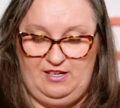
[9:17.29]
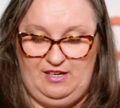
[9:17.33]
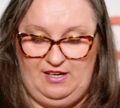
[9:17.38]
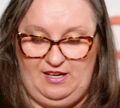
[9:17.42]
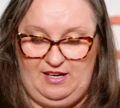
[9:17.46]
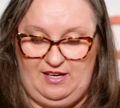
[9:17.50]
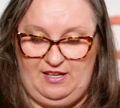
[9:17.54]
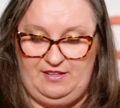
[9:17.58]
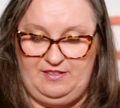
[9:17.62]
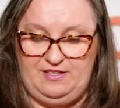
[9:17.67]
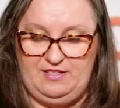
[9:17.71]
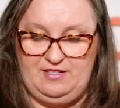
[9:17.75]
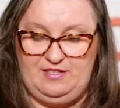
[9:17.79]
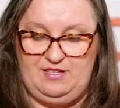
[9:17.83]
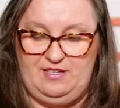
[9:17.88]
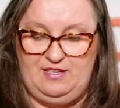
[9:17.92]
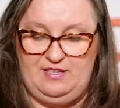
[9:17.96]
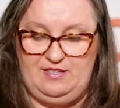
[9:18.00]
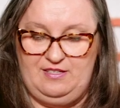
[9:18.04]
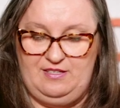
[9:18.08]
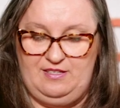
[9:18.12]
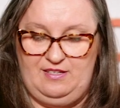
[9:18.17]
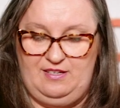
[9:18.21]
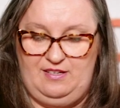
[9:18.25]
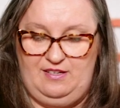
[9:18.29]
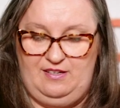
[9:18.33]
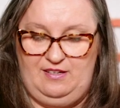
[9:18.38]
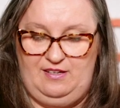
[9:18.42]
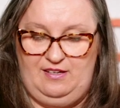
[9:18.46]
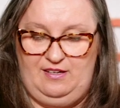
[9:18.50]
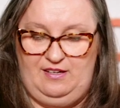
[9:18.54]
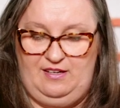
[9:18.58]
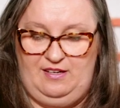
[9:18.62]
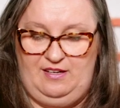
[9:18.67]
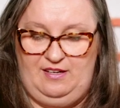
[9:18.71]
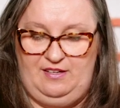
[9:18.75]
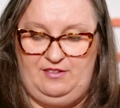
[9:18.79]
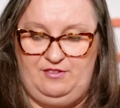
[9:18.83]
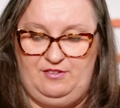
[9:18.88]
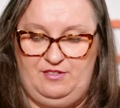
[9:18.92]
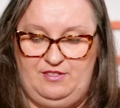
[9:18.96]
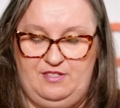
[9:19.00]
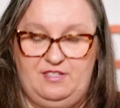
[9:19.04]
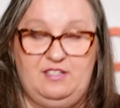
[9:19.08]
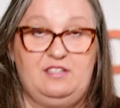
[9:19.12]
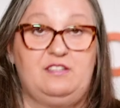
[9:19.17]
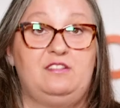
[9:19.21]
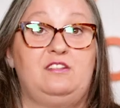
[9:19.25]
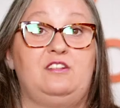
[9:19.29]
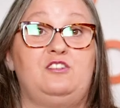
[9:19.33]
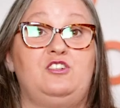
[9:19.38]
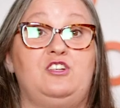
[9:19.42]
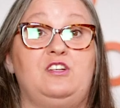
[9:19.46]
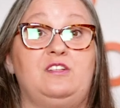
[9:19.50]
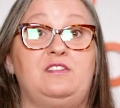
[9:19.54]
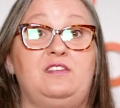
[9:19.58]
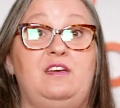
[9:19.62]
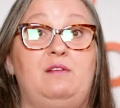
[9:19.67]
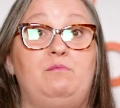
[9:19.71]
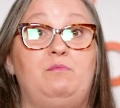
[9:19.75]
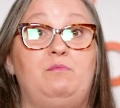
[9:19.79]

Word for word: And this is one hundred sixty G S M